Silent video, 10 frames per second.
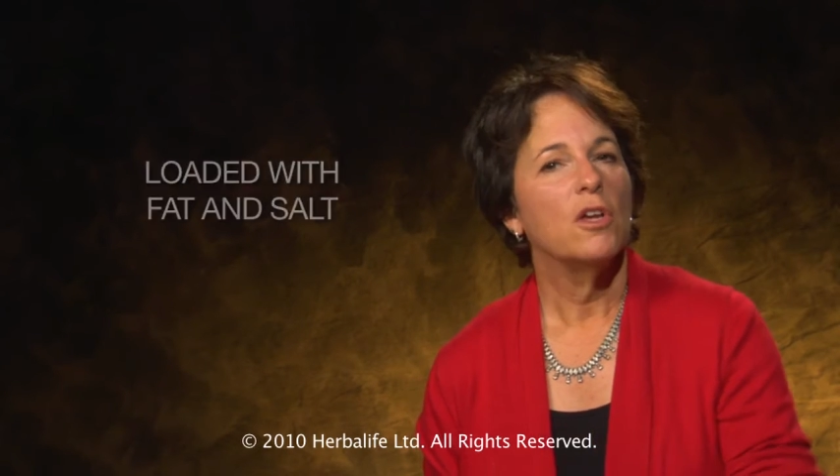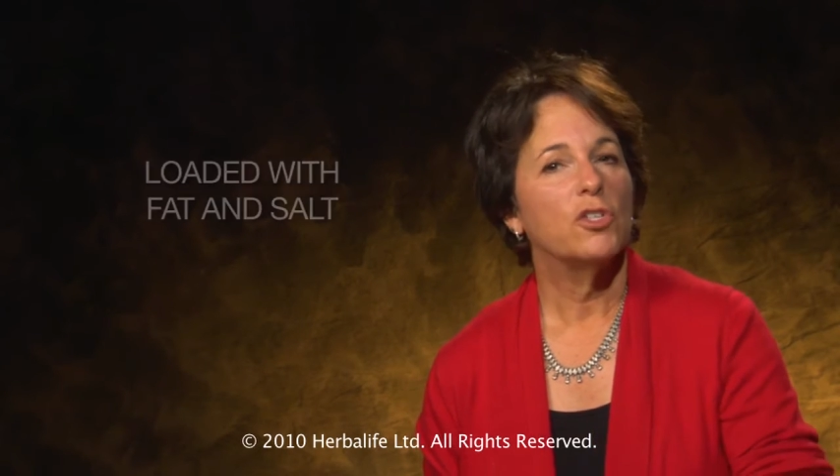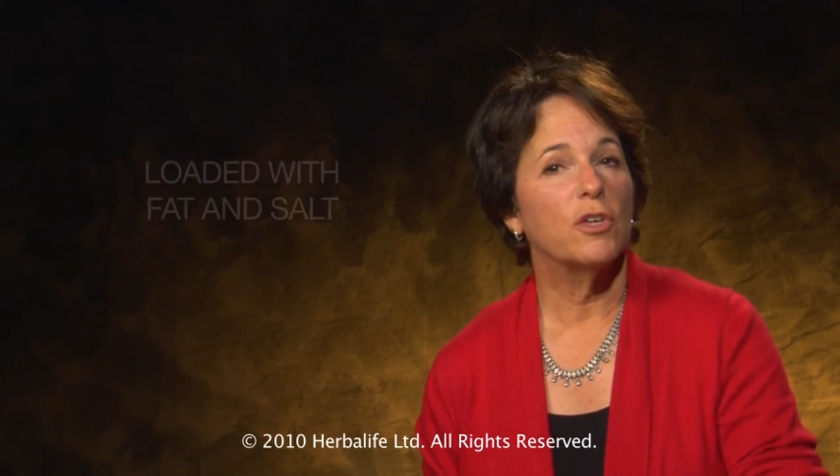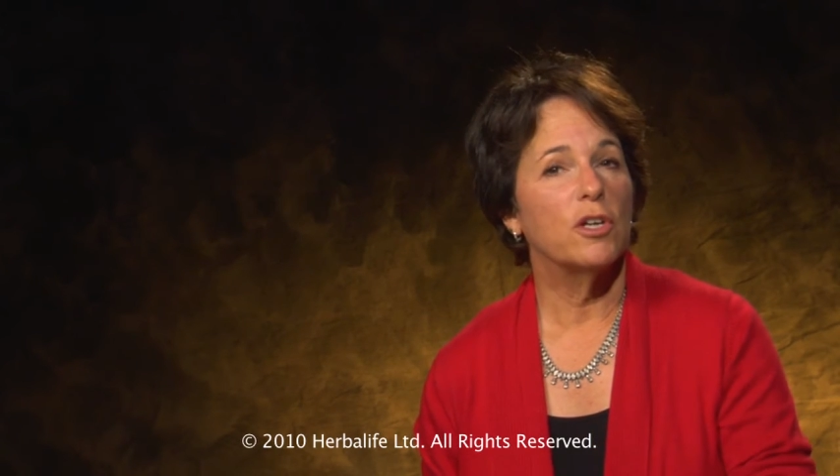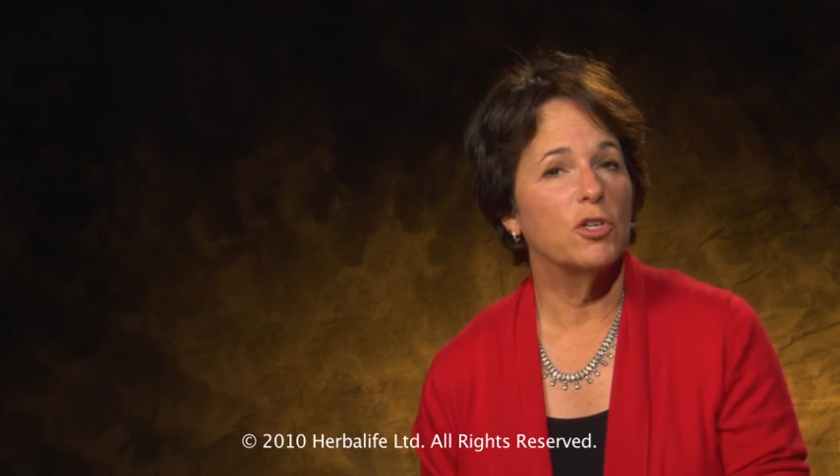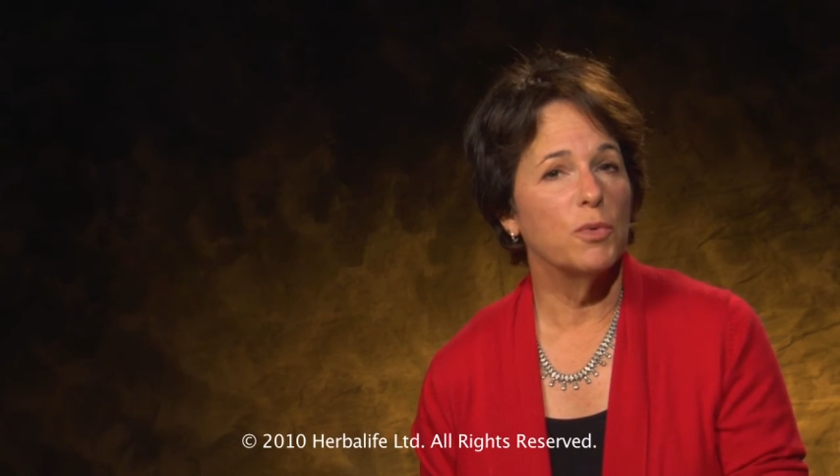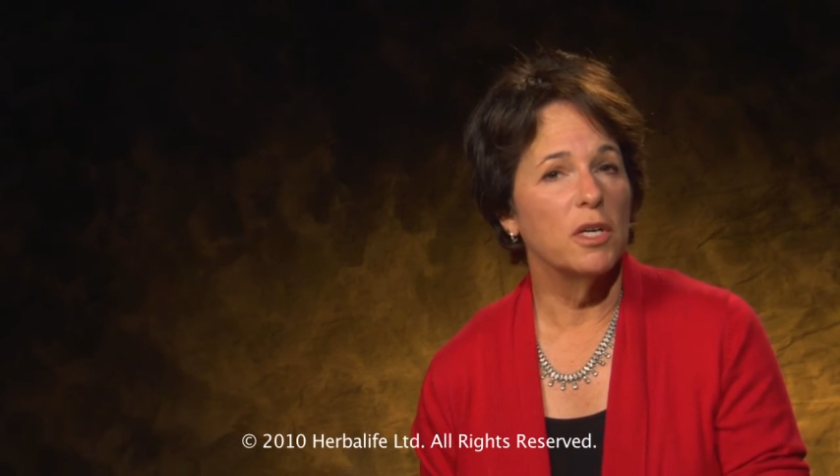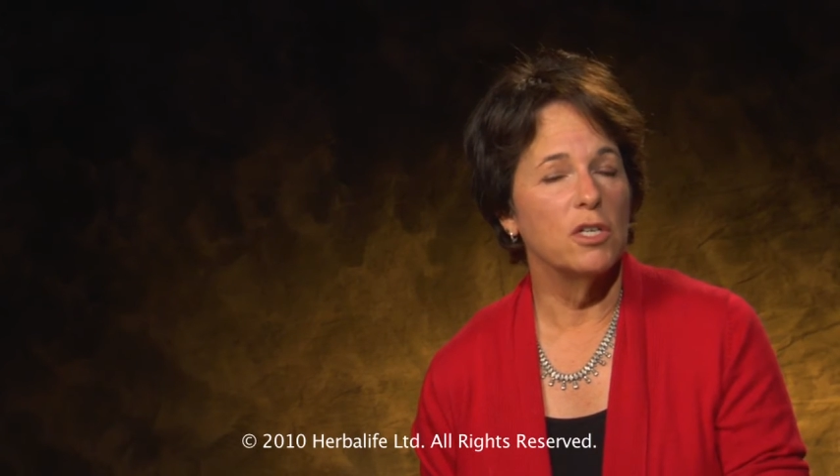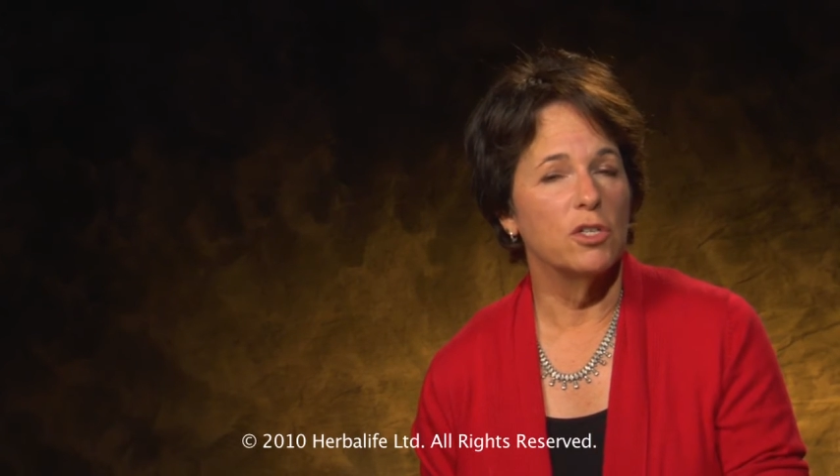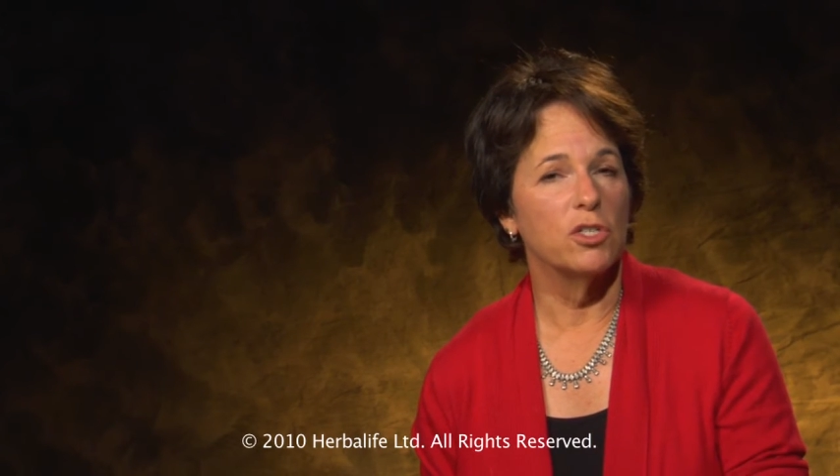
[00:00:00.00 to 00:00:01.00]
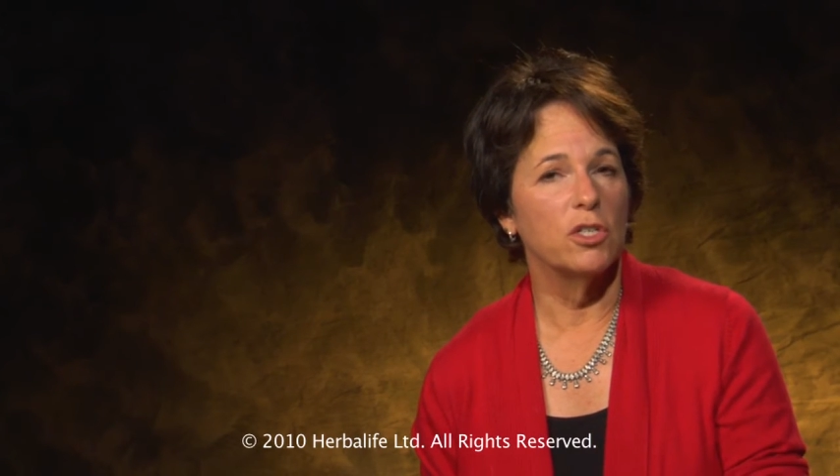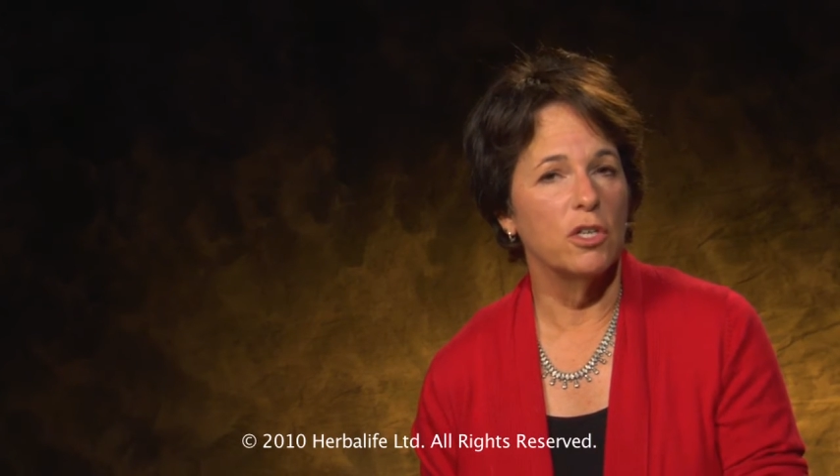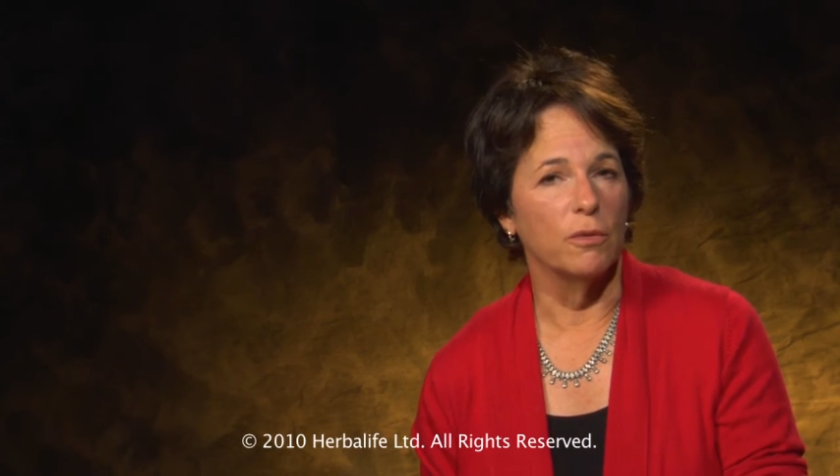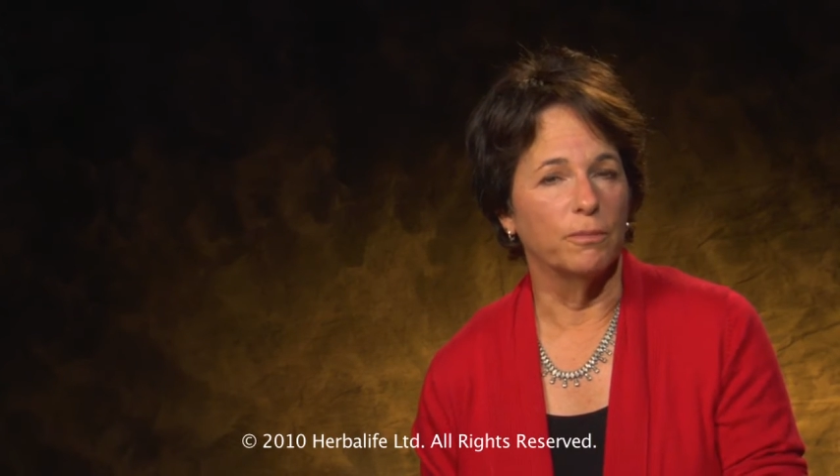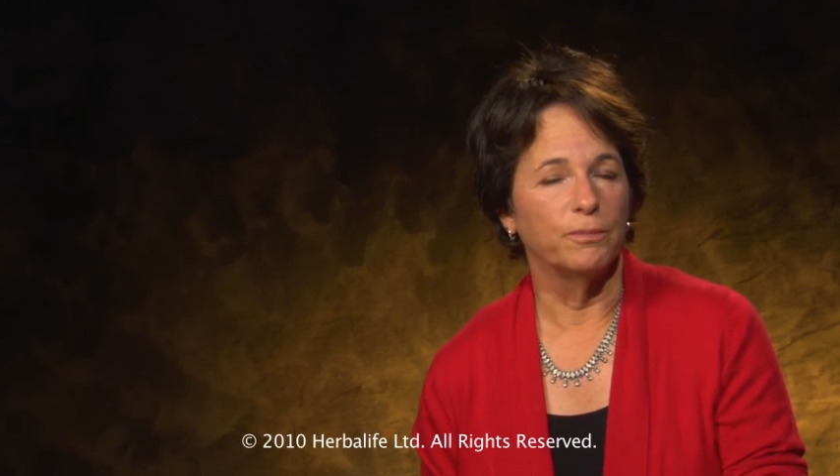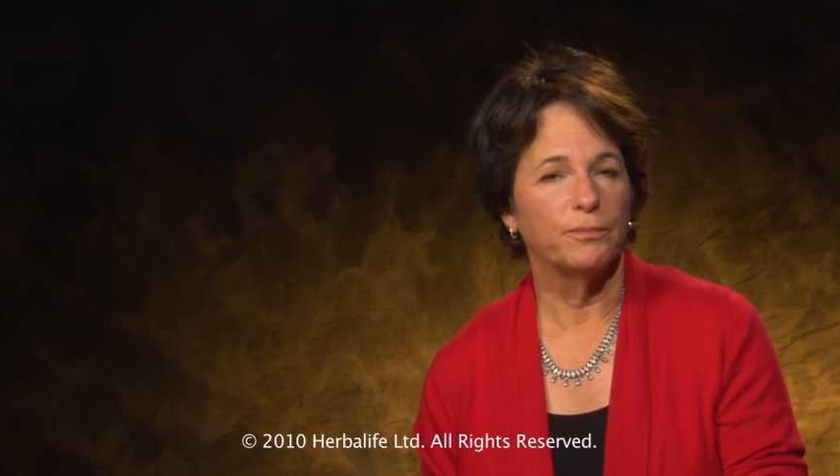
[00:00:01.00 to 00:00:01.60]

So here's what I used to do.